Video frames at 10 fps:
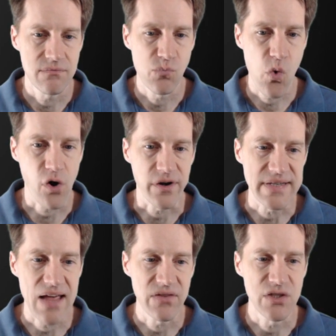warrant
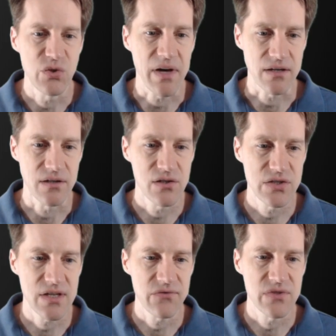having two
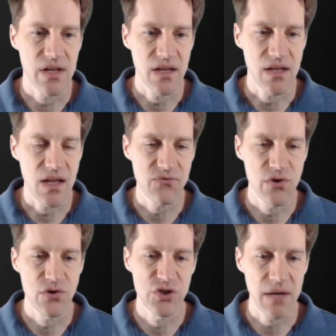monitors is if
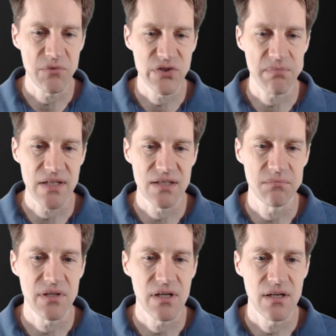your job
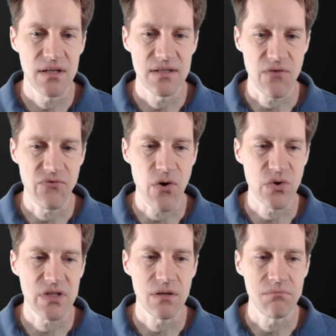responsibilities
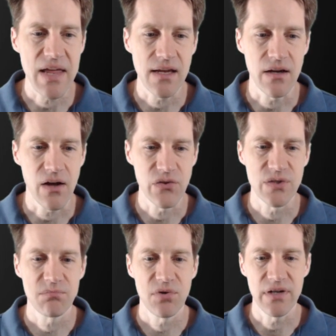focus on making
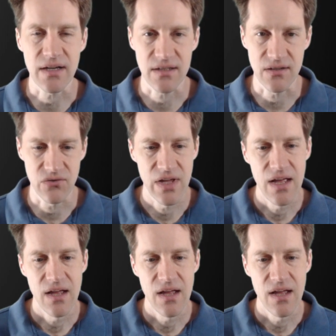others productive.